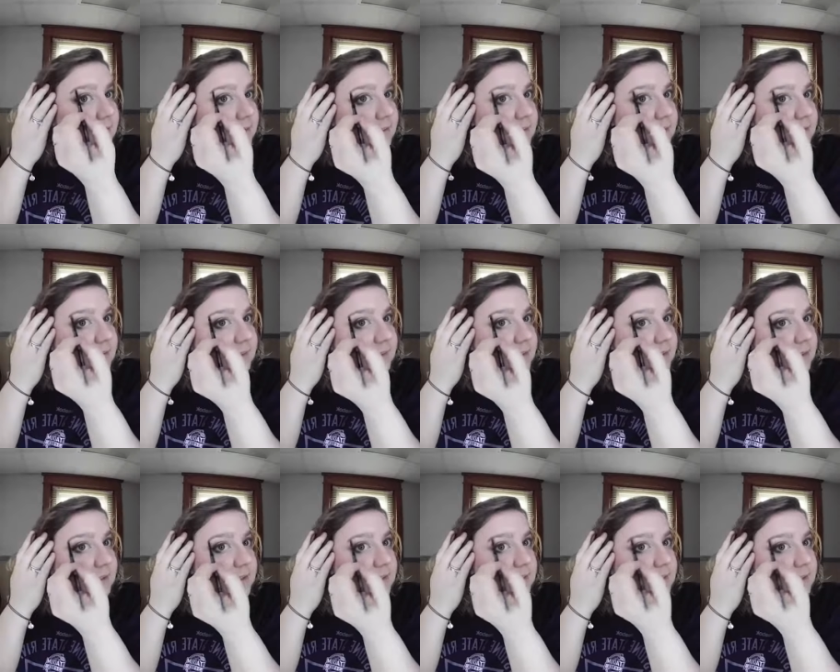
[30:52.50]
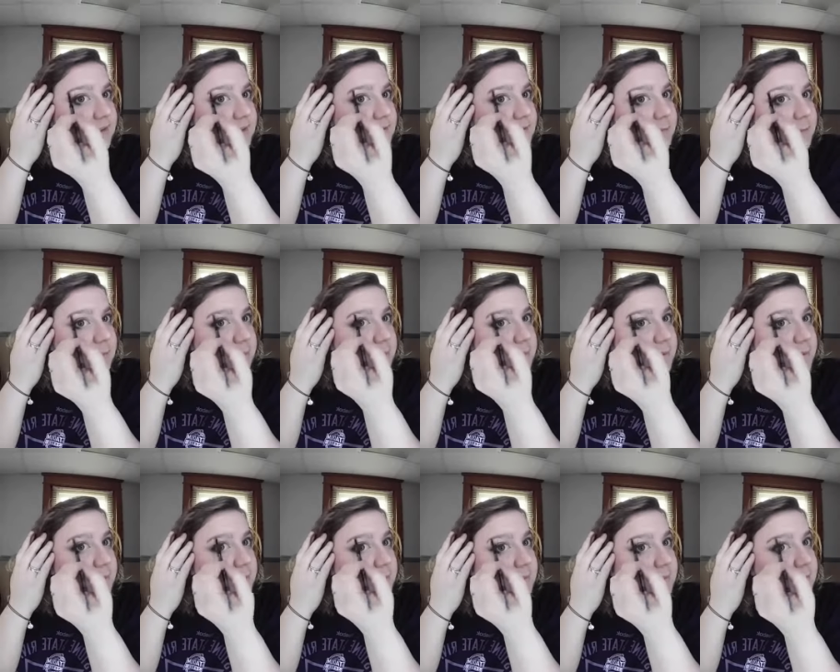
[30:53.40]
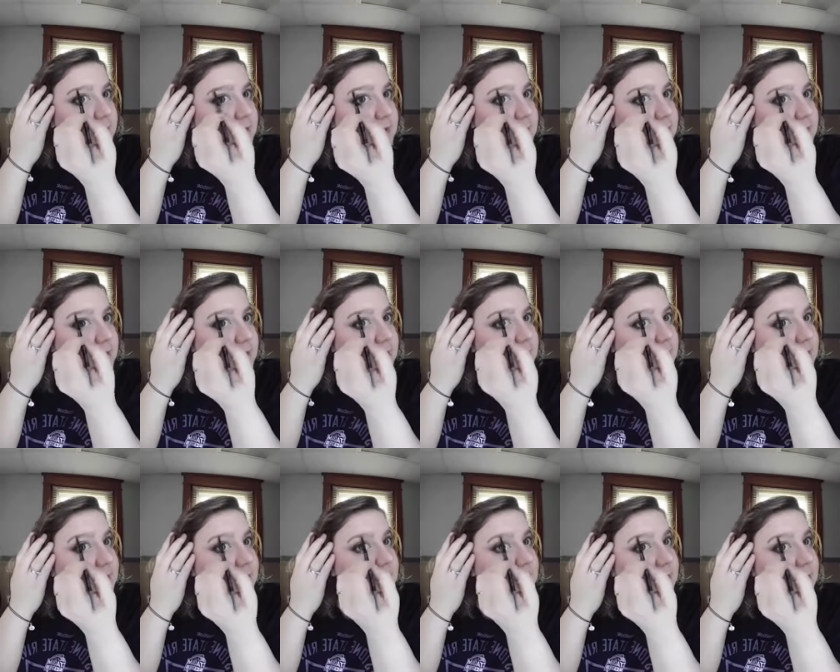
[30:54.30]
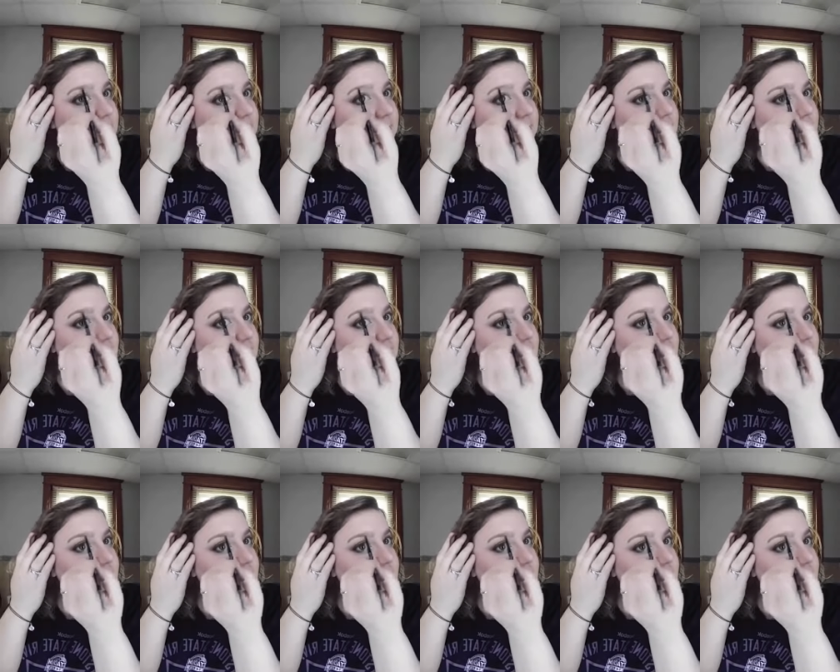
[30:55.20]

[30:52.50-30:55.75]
and do a nice bold line here.